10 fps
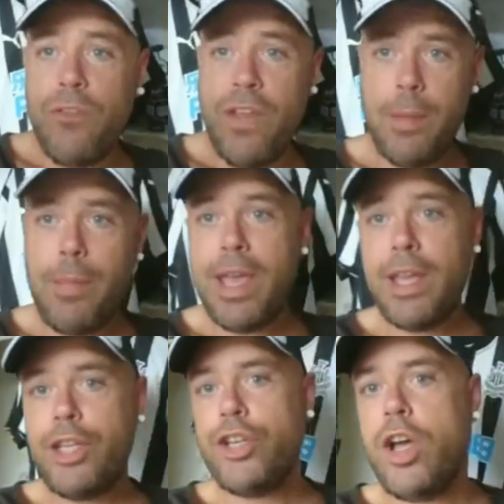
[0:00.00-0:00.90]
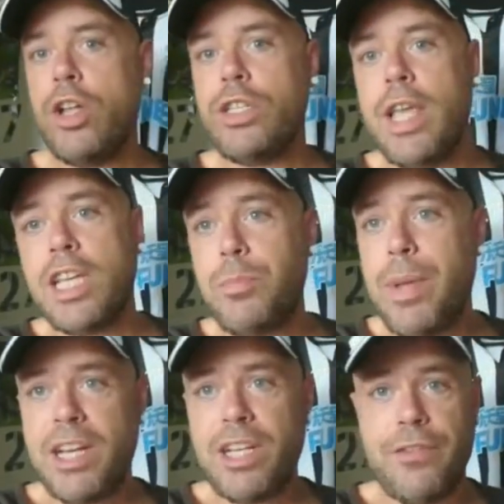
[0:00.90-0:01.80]
With him in charge,
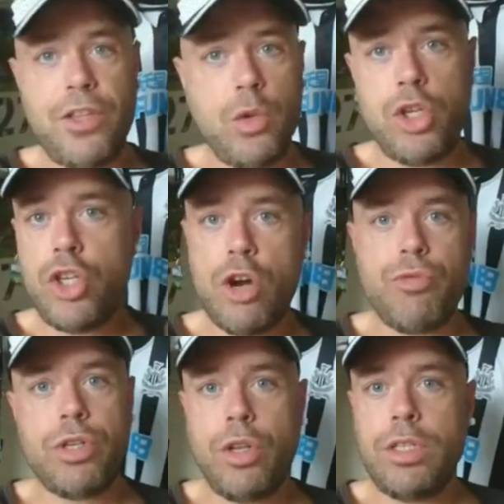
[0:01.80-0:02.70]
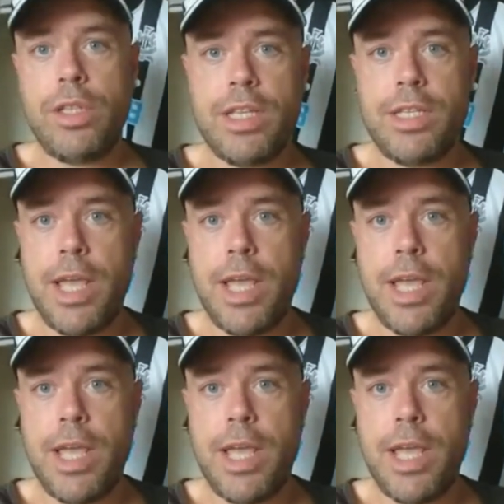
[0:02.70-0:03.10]
expect a few shock results this